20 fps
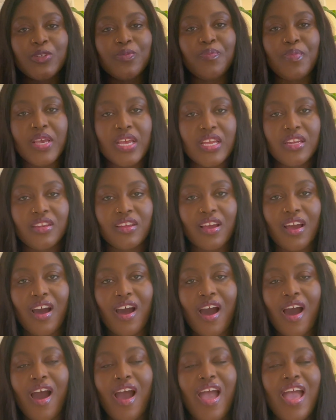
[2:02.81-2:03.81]

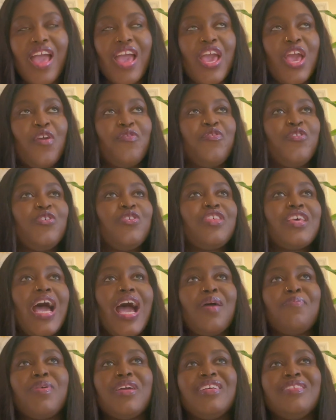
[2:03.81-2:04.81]
media, if you
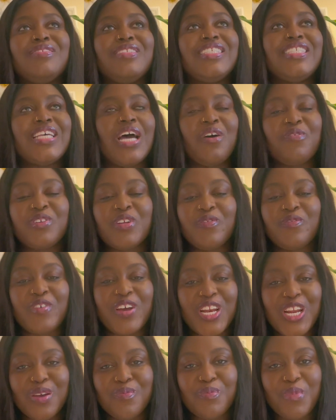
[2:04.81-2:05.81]
type in
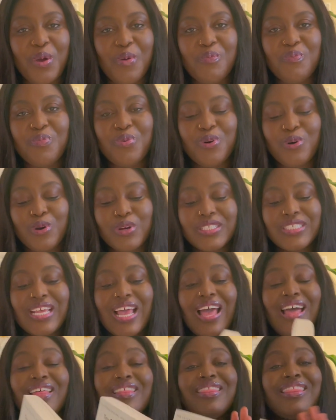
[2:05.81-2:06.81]
self-development books,
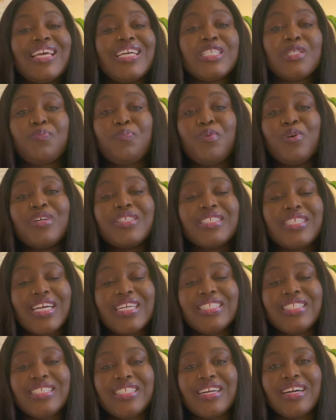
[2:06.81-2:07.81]
this book
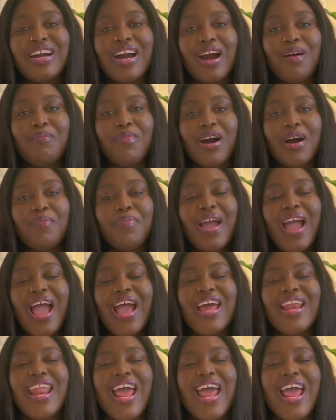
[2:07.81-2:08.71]
tends to come up, and